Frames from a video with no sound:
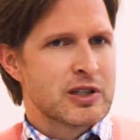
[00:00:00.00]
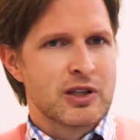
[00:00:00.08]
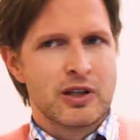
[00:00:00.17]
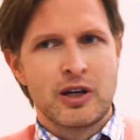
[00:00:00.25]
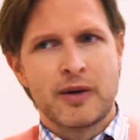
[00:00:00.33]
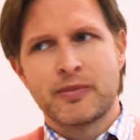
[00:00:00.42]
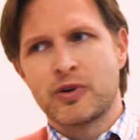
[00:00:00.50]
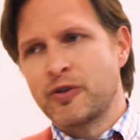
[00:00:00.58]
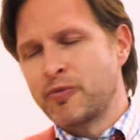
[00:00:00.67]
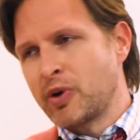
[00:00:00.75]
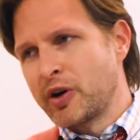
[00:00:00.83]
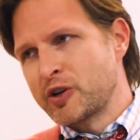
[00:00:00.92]
the number
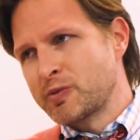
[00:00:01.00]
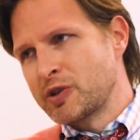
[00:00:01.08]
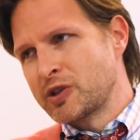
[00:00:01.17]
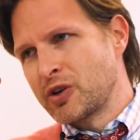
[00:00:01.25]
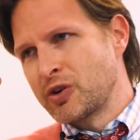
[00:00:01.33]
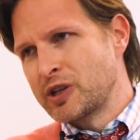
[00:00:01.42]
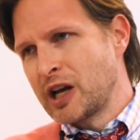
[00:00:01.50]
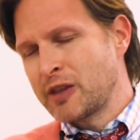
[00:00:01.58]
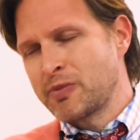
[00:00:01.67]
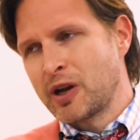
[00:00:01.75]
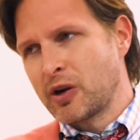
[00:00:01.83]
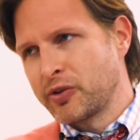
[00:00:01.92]
of punishments that are
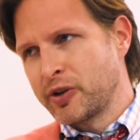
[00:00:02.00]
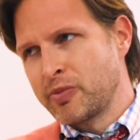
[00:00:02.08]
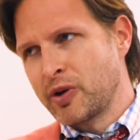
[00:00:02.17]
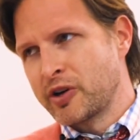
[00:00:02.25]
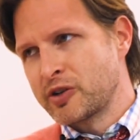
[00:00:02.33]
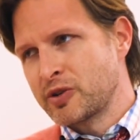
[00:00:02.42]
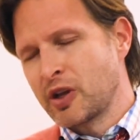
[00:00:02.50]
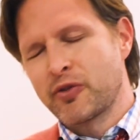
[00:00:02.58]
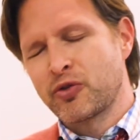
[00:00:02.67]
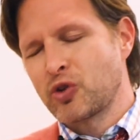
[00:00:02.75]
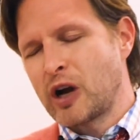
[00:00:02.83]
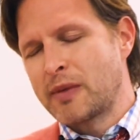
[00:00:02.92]
death penalty punishments, the number
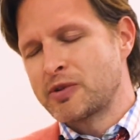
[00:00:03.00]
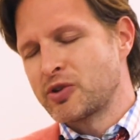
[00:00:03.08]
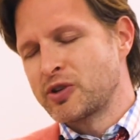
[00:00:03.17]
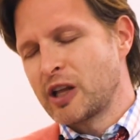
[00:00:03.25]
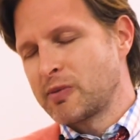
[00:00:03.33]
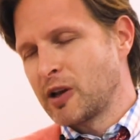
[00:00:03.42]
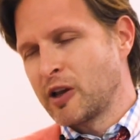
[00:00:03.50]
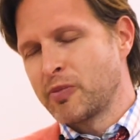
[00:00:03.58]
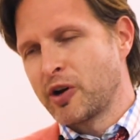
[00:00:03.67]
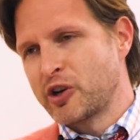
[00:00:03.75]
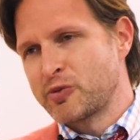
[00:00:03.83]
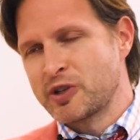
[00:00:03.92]
of crimes that are death penalty
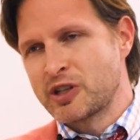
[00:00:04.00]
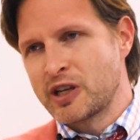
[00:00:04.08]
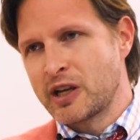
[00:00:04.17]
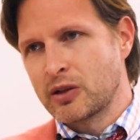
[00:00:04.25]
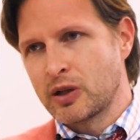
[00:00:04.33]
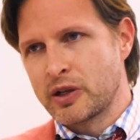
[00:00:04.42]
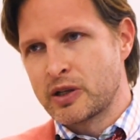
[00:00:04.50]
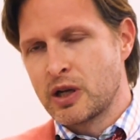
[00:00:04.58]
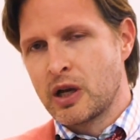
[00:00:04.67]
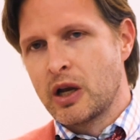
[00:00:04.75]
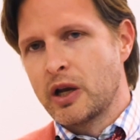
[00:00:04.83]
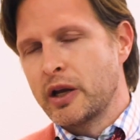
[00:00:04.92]
punishments in England
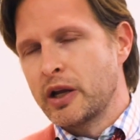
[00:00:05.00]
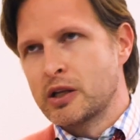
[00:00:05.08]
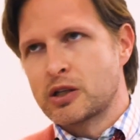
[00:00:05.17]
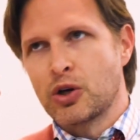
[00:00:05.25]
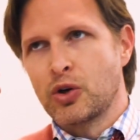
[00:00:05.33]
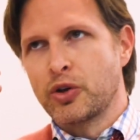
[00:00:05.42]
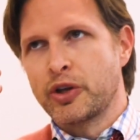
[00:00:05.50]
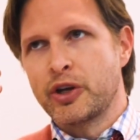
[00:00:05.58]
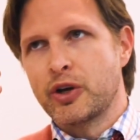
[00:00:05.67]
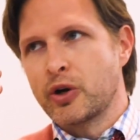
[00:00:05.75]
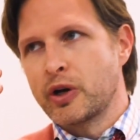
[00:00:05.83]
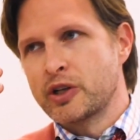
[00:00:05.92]
until the
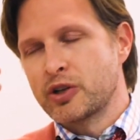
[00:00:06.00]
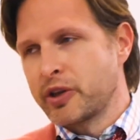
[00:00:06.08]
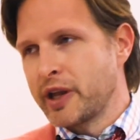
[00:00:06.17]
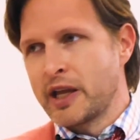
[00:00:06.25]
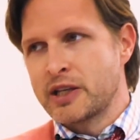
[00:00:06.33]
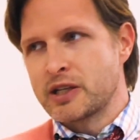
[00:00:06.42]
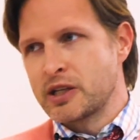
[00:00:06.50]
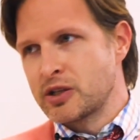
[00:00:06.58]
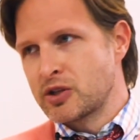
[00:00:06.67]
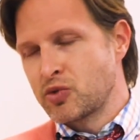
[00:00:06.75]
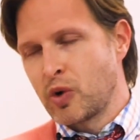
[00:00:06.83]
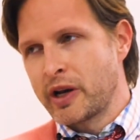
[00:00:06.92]

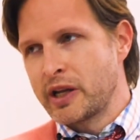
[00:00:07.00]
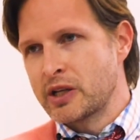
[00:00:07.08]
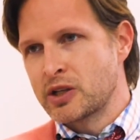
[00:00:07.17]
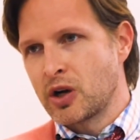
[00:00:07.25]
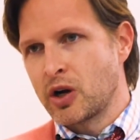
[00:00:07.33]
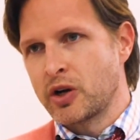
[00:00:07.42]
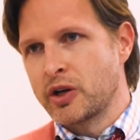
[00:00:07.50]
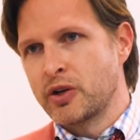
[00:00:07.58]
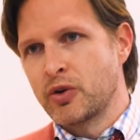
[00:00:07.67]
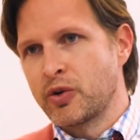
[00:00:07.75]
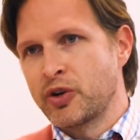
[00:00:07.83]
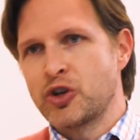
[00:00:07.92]
1820s are,
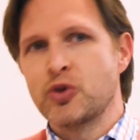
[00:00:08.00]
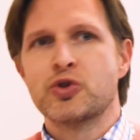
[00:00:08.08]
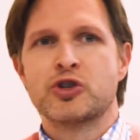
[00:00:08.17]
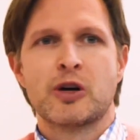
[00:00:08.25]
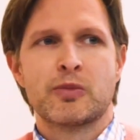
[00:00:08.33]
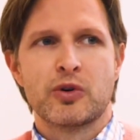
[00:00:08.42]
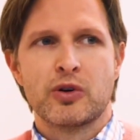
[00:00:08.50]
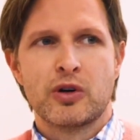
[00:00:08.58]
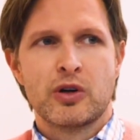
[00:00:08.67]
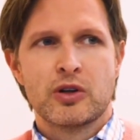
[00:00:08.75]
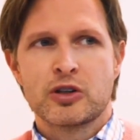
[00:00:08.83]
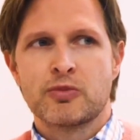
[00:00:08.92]
a huge number,
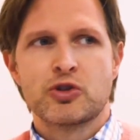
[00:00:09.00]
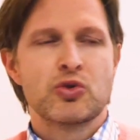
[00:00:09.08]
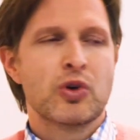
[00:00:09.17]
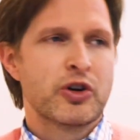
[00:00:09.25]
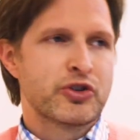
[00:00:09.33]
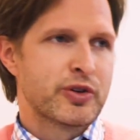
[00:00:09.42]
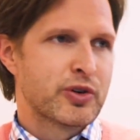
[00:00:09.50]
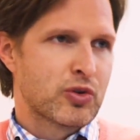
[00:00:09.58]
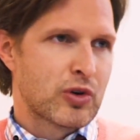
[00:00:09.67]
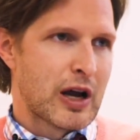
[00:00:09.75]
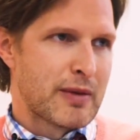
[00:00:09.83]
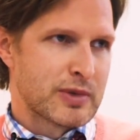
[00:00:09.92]
some 200
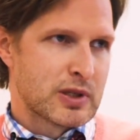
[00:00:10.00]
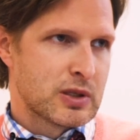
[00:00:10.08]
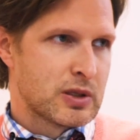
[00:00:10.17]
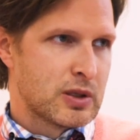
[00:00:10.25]
crimes.